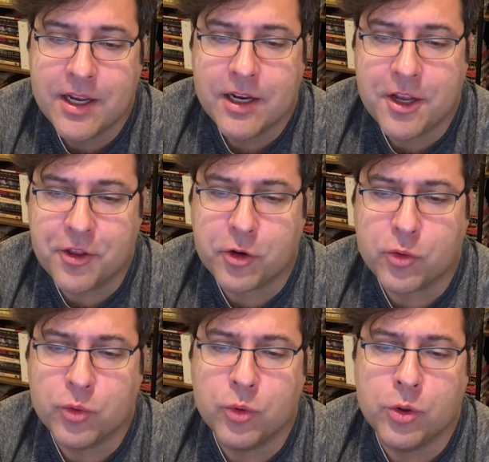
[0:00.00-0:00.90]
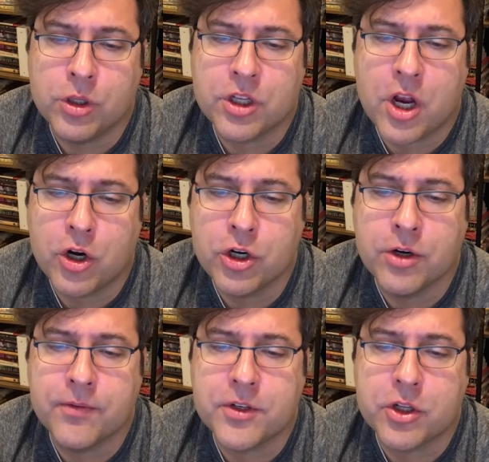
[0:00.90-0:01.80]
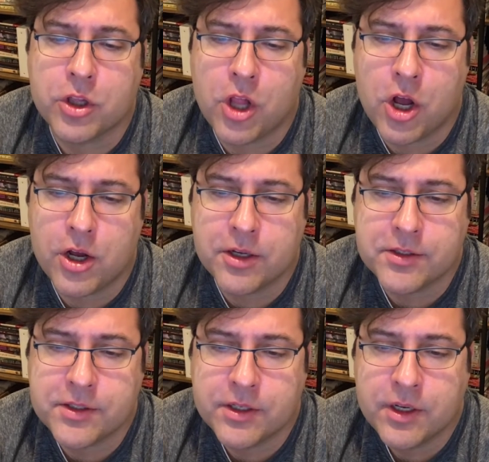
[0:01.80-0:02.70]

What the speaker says: and the cruel curved claws.